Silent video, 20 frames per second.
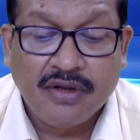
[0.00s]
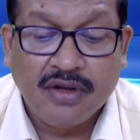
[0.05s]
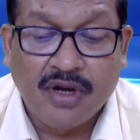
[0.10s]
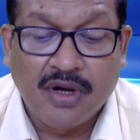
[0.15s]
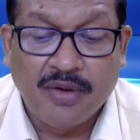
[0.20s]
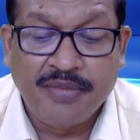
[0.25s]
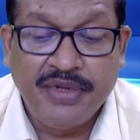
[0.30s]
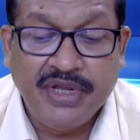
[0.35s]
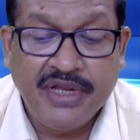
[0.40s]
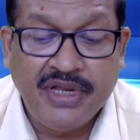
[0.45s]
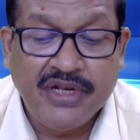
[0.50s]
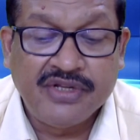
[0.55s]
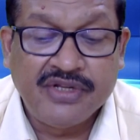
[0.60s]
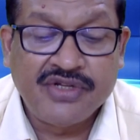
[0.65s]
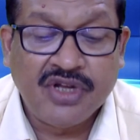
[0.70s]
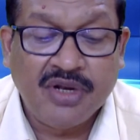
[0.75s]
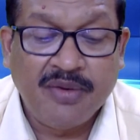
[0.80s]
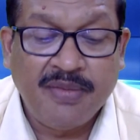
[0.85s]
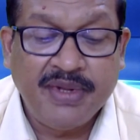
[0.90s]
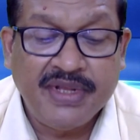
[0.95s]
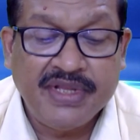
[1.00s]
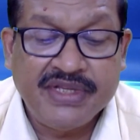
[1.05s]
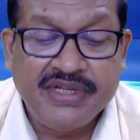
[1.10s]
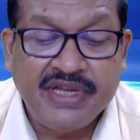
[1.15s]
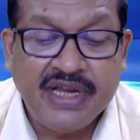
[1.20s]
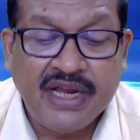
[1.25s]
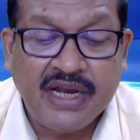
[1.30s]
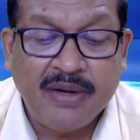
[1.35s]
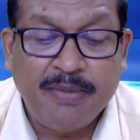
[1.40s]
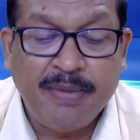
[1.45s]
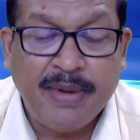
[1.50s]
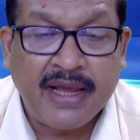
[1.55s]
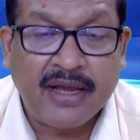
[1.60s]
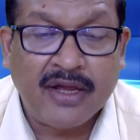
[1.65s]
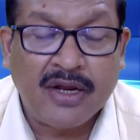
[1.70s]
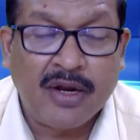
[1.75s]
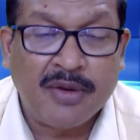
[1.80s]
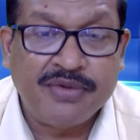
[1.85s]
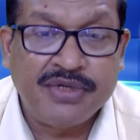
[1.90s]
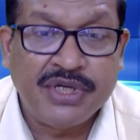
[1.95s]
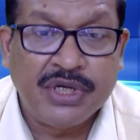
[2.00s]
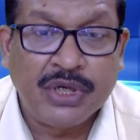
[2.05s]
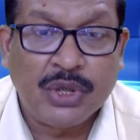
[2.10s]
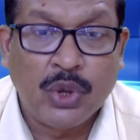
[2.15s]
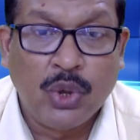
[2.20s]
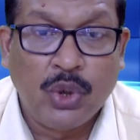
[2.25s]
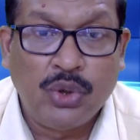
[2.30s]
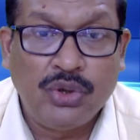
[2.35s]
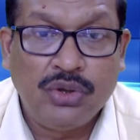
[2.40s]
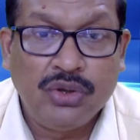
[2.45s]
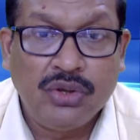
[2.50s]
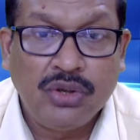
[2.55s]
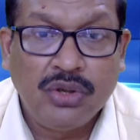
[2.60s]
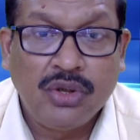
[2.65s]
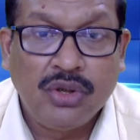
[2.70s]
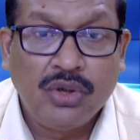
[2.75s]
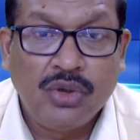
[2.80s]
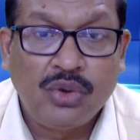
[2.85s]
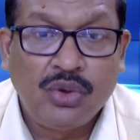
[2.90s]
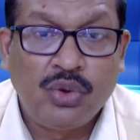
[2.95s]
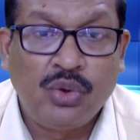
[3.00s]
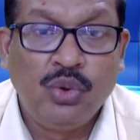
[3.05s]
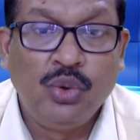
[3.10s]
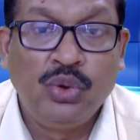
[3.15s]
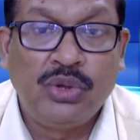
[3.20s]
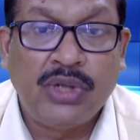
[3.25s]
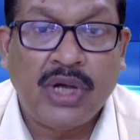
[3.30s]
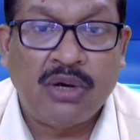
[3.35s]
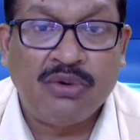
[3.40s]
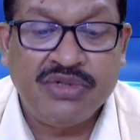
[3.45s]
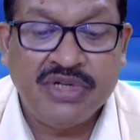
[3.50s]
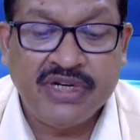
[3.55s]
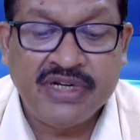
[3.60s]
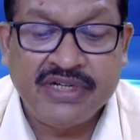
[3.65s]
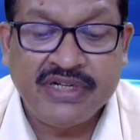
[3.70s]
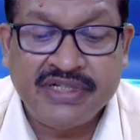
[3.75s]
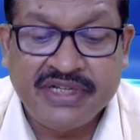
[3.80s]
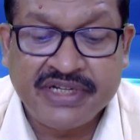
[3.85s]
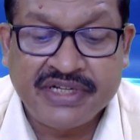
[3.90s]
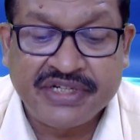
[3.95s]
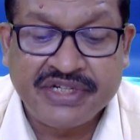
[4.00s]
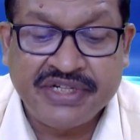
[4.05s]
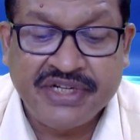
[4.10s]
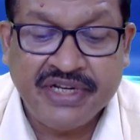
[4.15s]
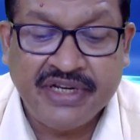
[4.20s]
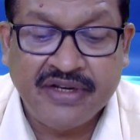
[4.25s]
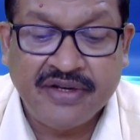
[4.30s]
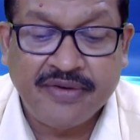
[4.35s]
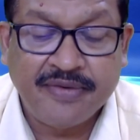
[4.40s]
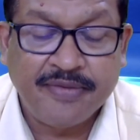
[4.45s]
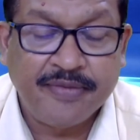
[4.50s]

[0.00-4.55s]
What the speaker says: of the Insolvency and Bankruptcy Code 2016.